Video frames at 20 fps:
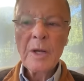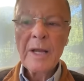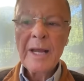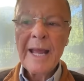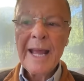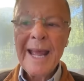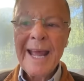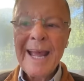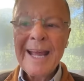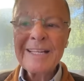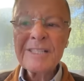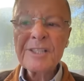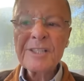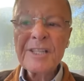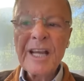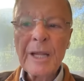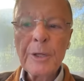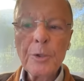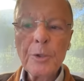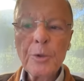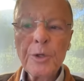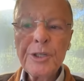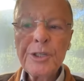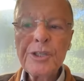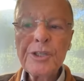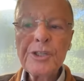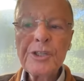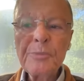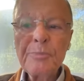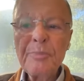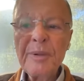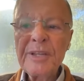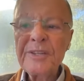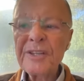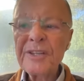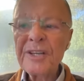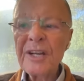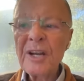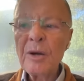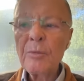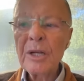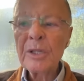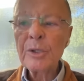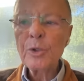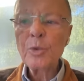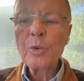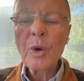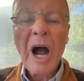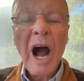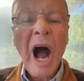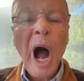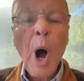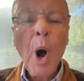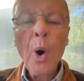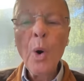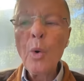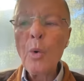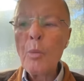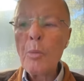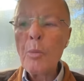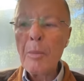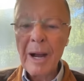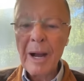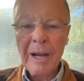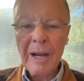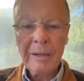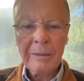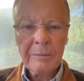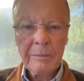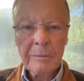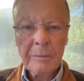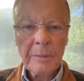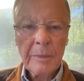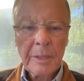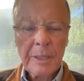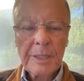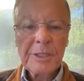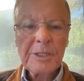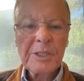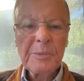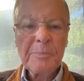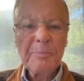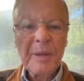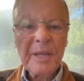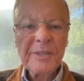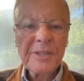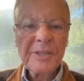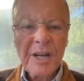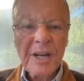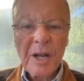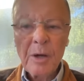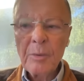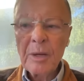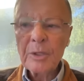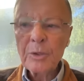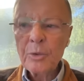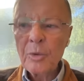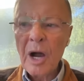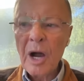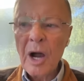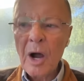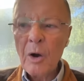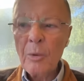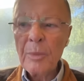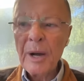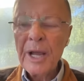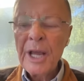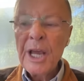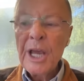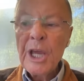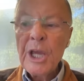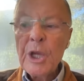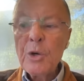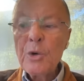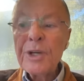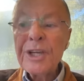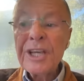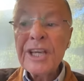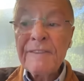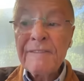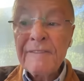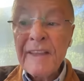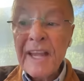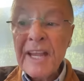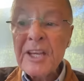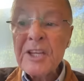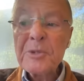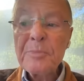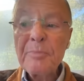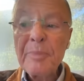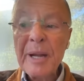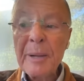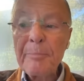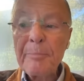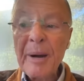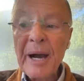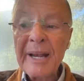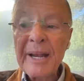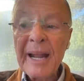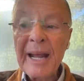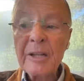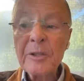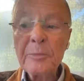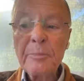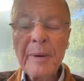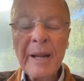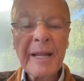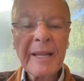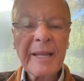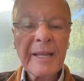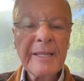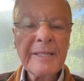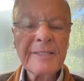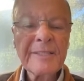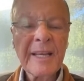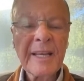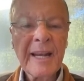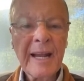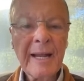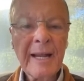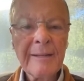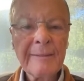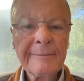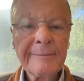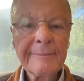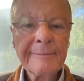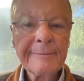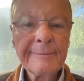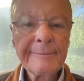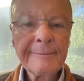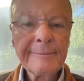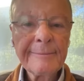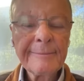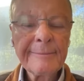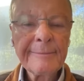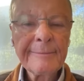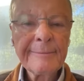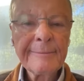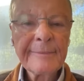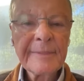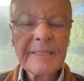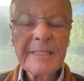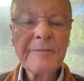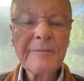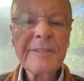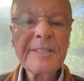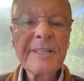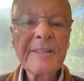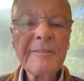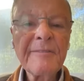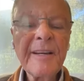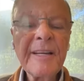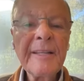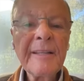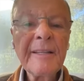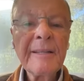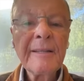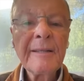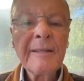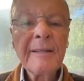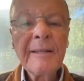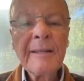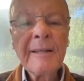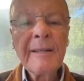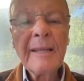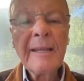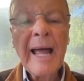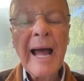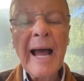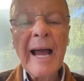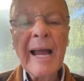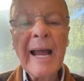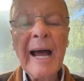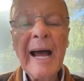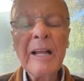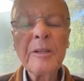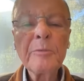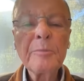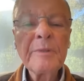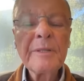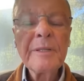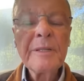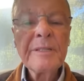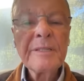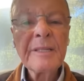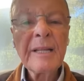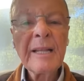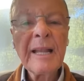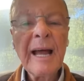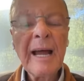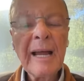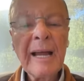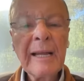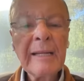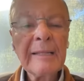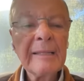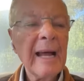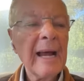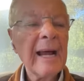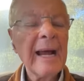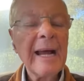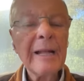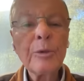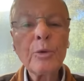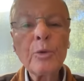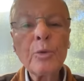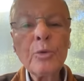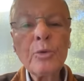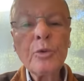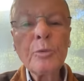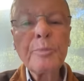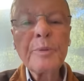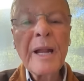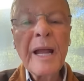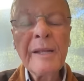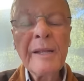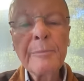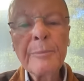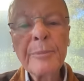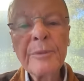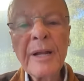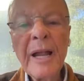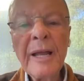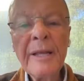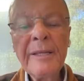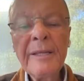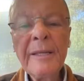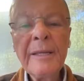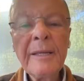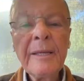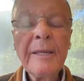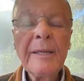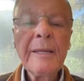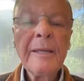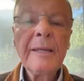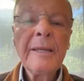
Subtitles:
this night your soul will be required of you. Your soul will be required of you. Then whose will those things be which you have prepared? Meaning, you are going to leave everything behind.